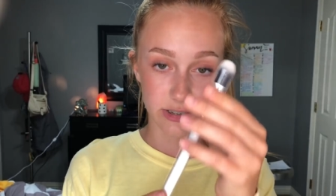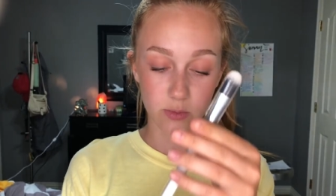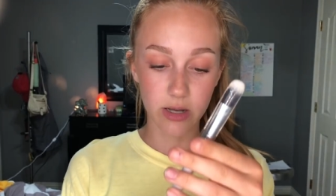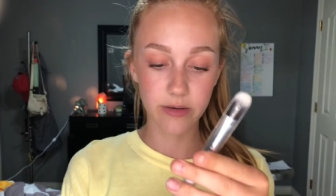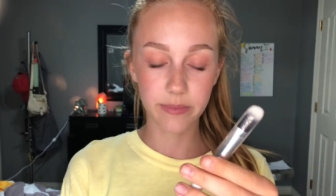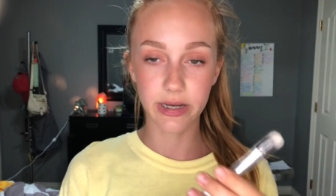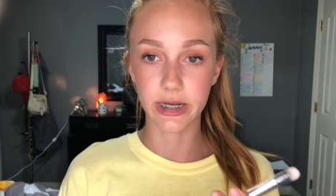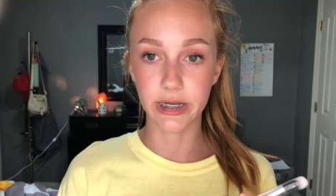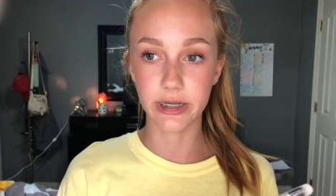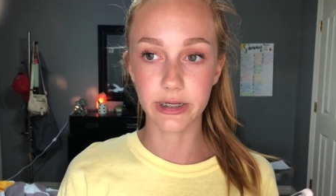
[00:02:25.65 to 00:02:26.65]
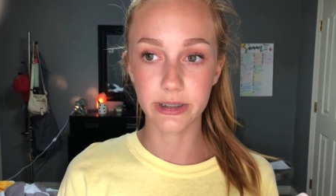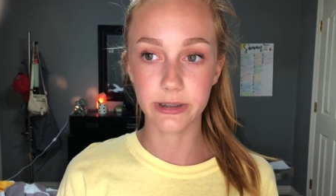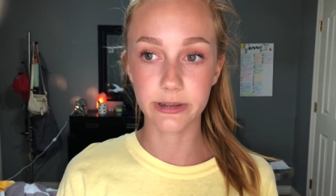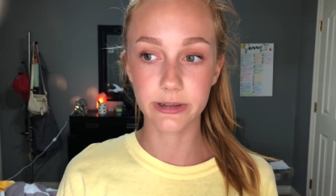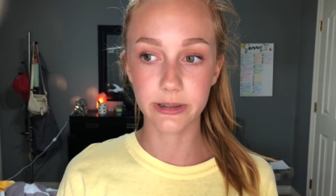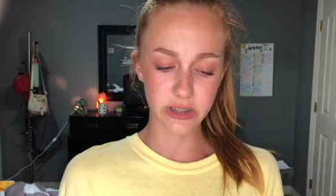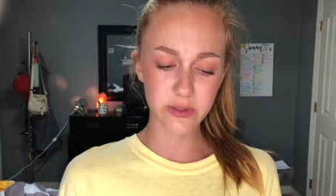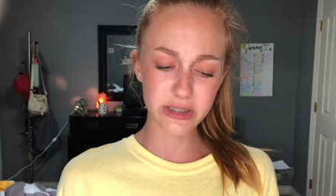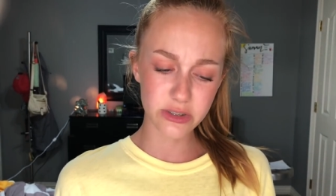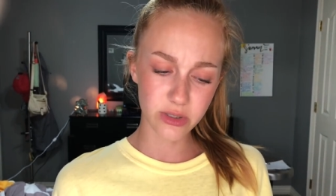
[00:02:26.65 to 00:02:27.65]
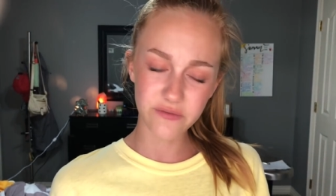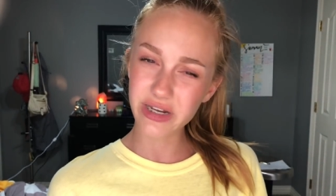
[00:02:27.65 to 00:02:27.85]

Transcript: this one because this was sort